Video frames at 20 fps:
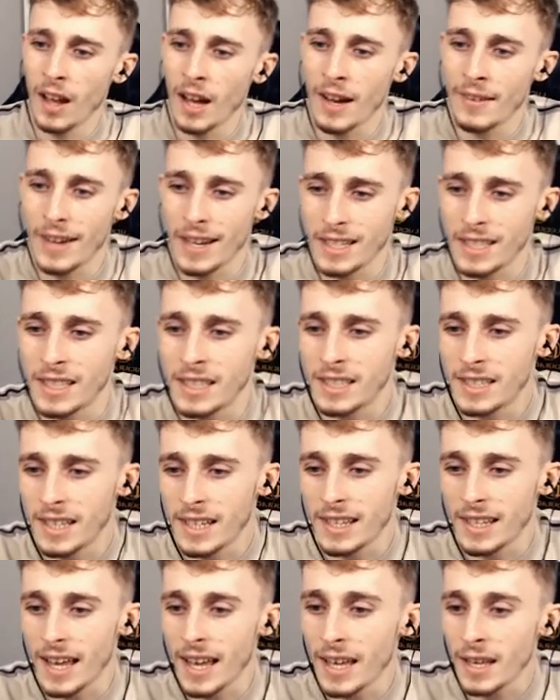I've actually
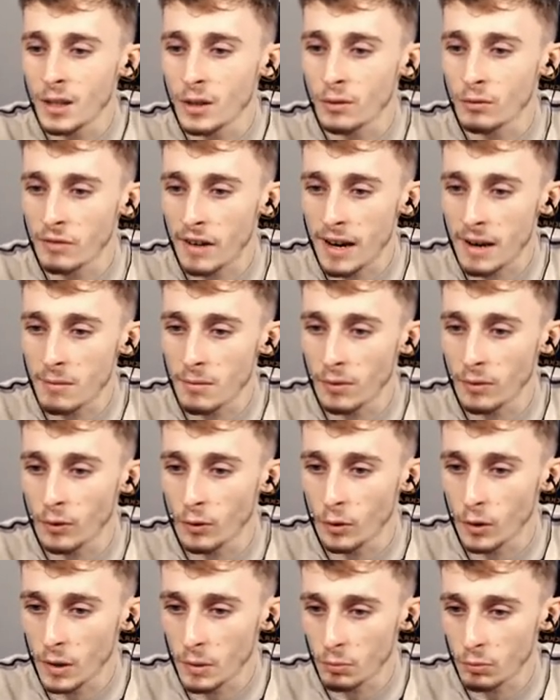seen that Edge of Rain
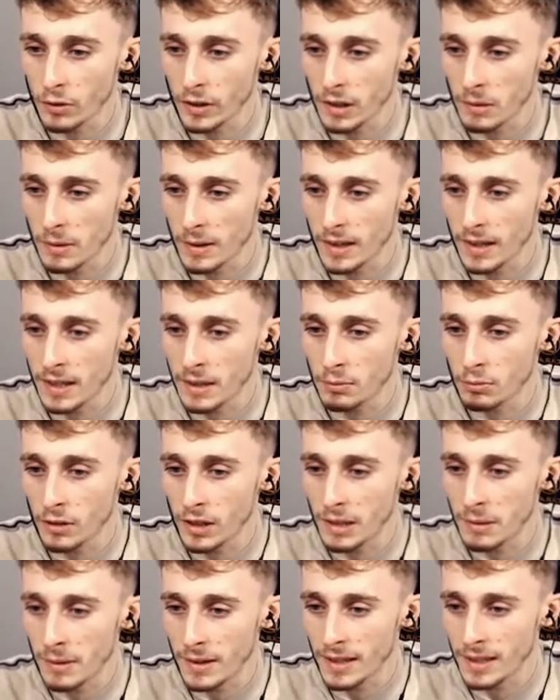before. It's
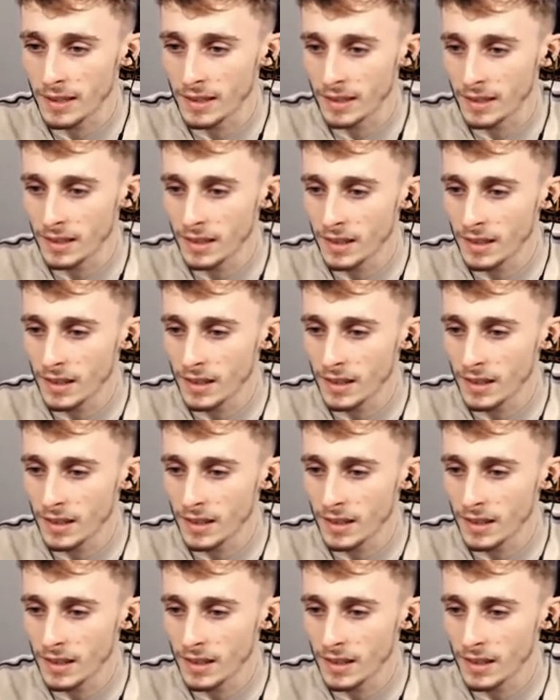pretty amazing.